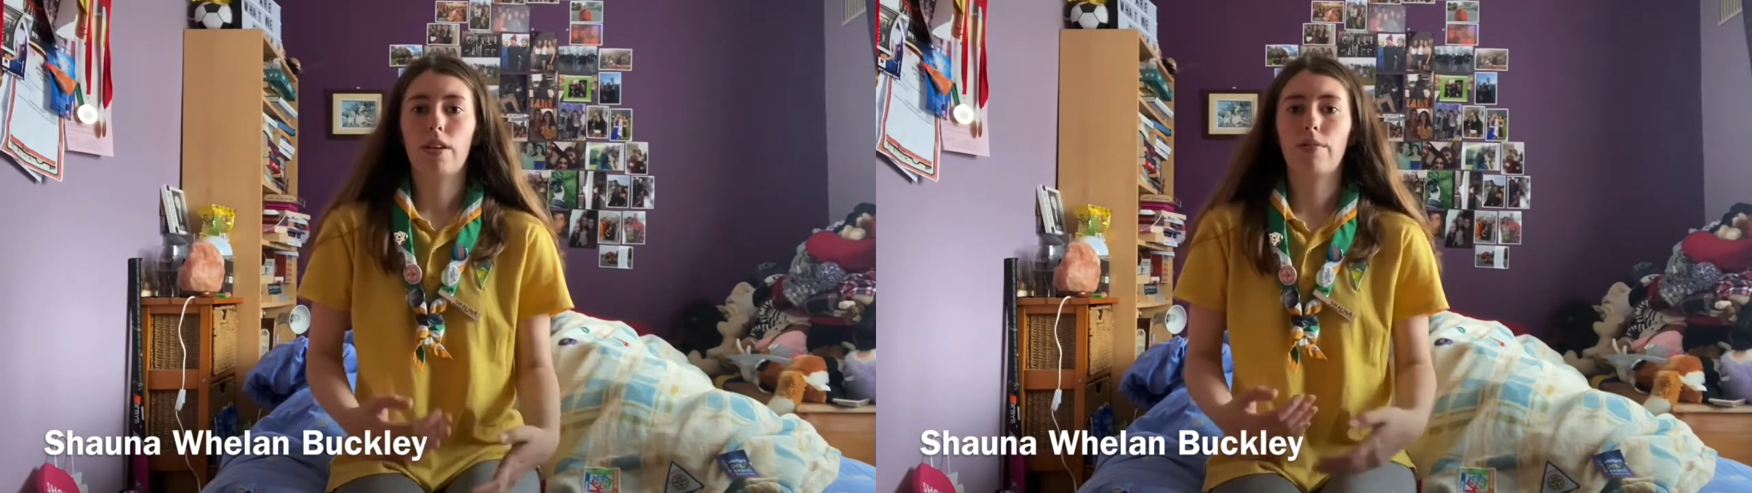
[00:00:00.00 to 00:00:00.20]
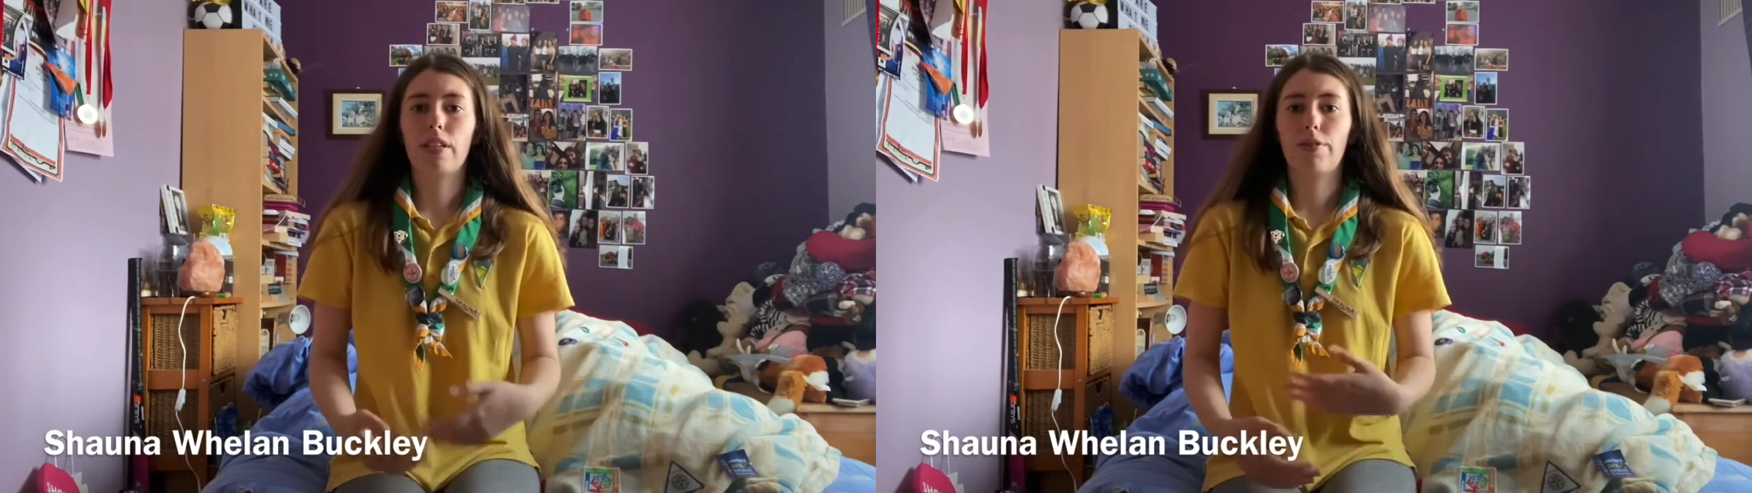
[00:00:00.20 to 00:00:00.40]

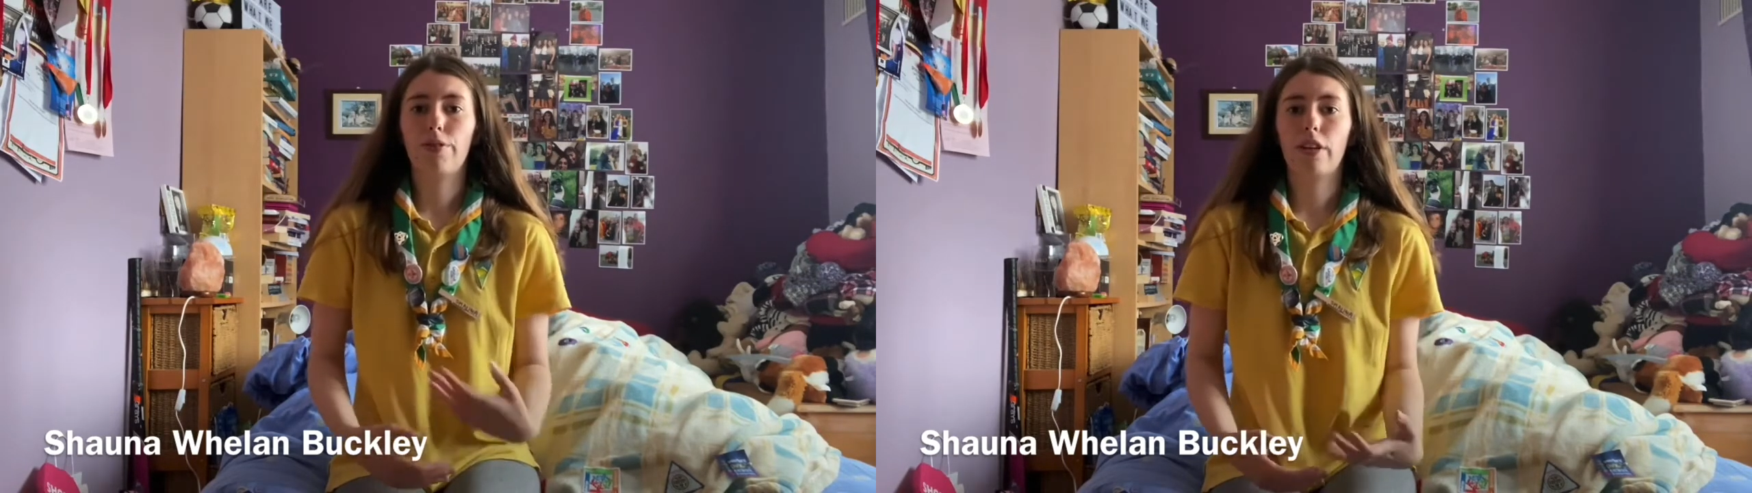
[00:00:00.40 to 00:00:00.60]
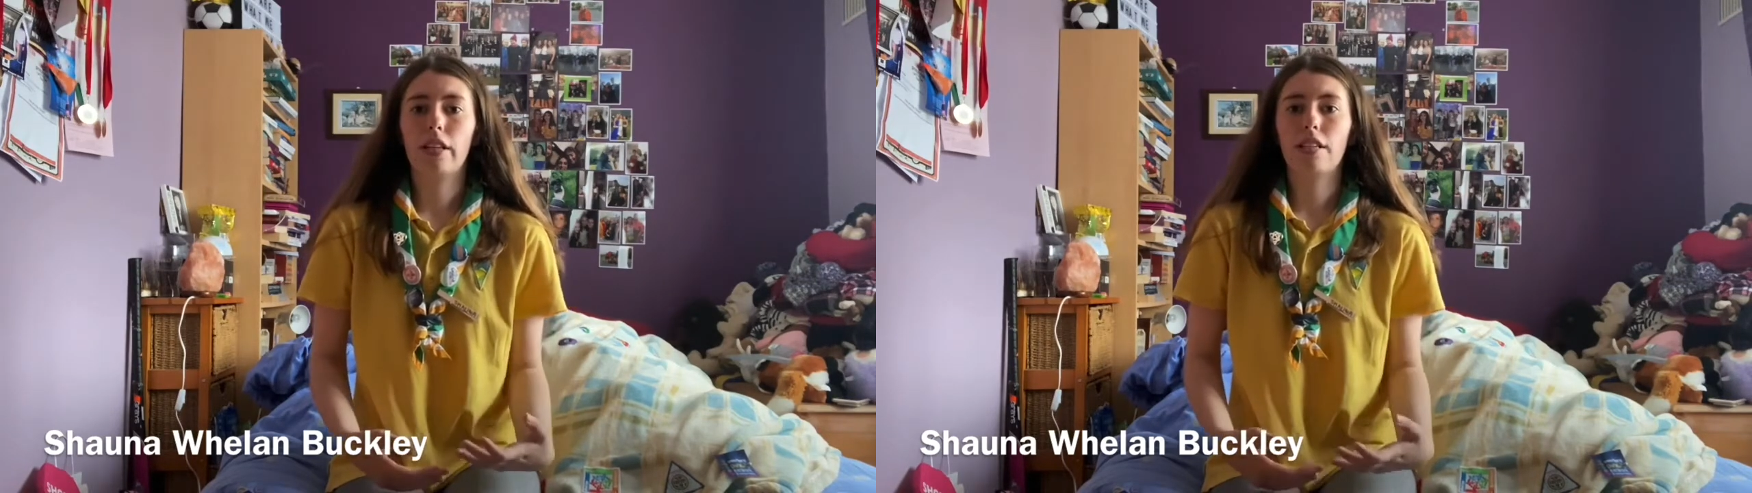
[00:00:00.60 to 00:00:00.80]
of
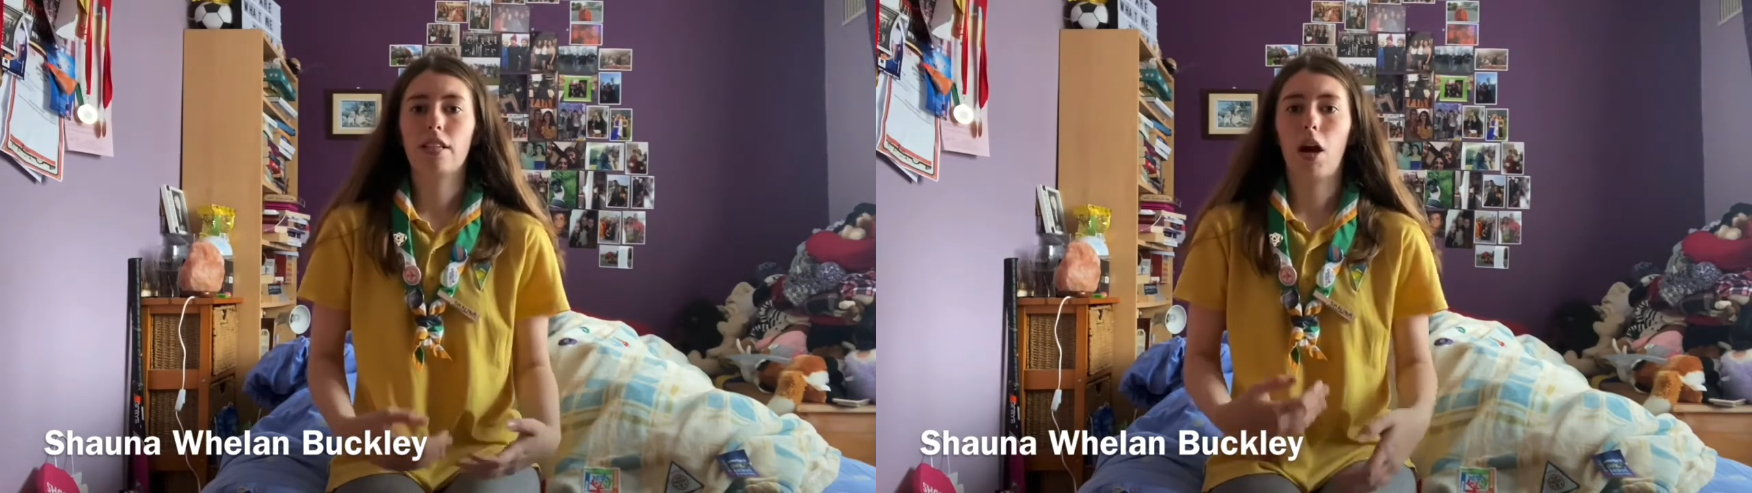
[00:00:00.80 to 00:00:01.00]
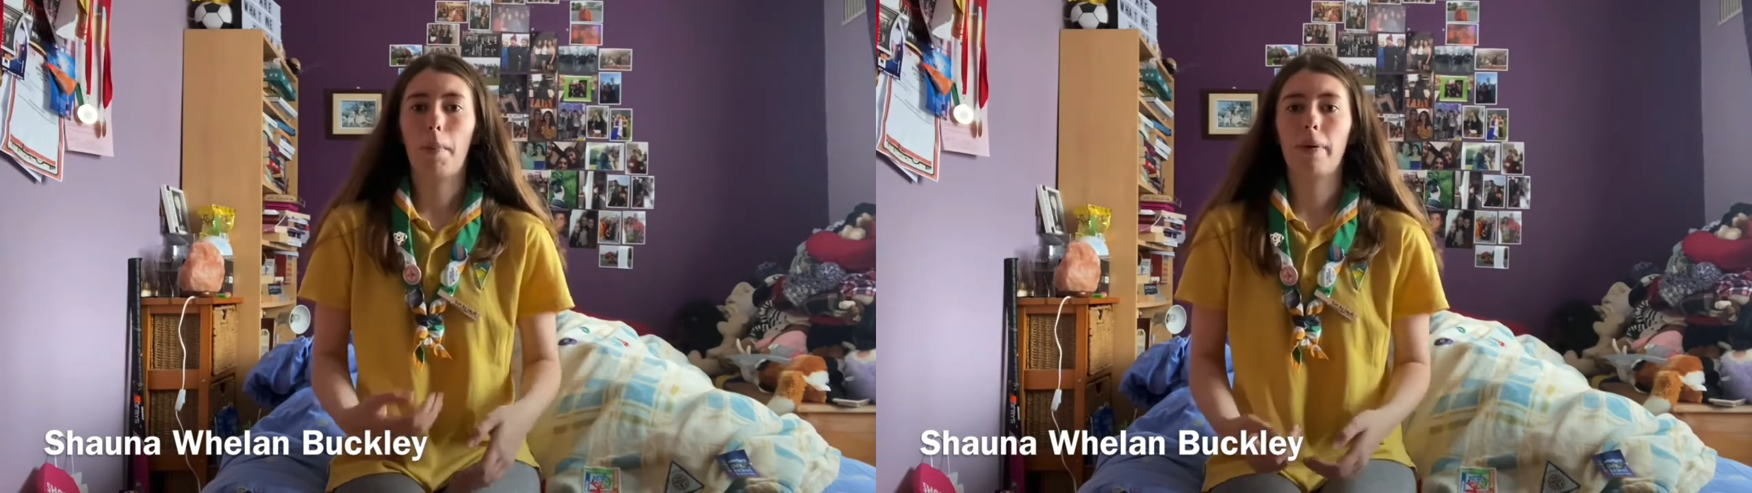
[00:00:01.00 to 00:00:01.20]
different
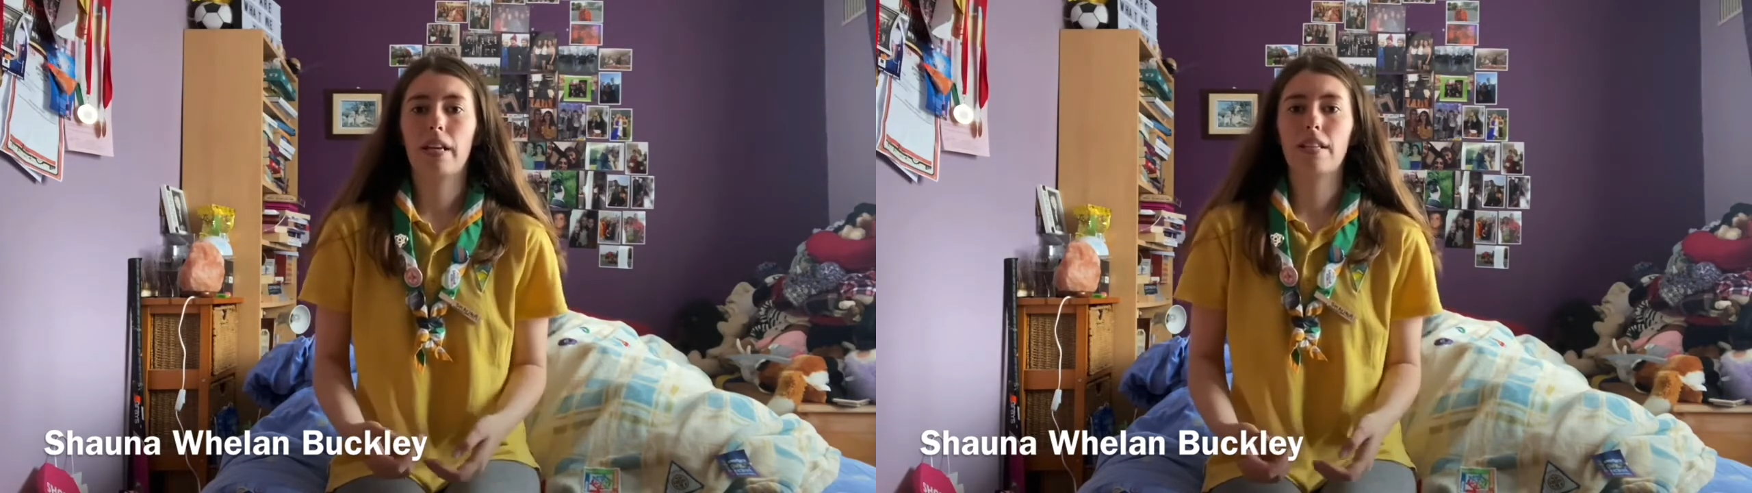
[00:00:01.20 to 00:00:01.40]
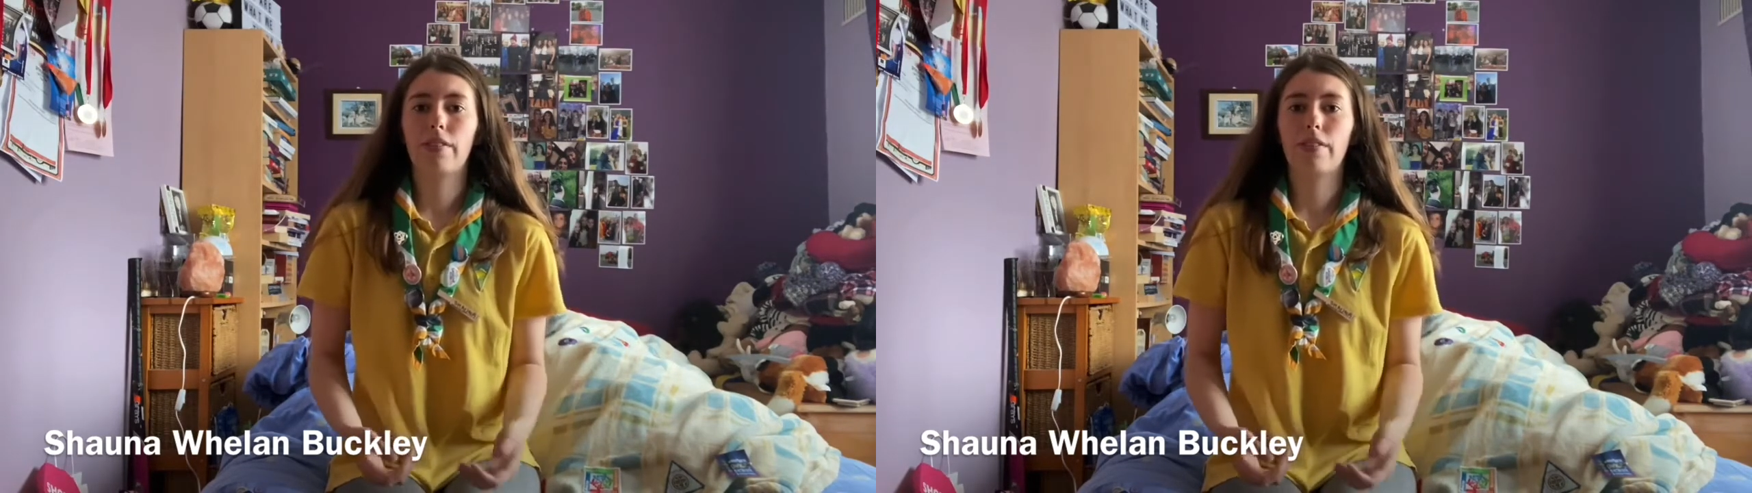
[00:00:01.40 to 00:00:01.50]
topics